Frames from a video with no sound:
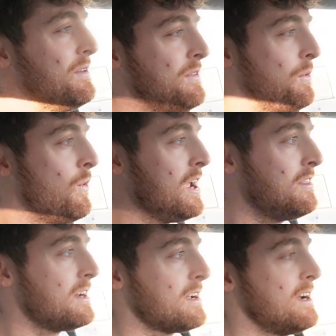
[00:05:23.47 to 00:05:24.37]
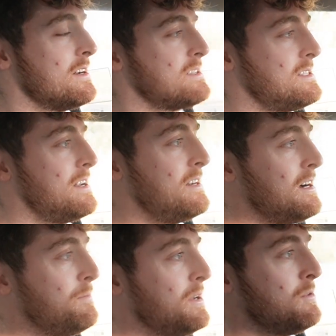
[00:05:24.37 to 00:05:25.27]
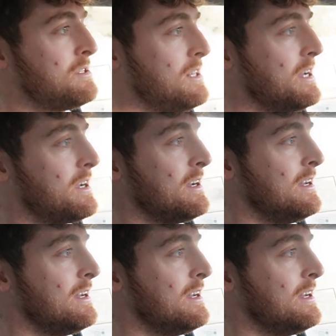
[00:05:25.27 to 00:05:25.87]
the way that I kind of set it up, it was like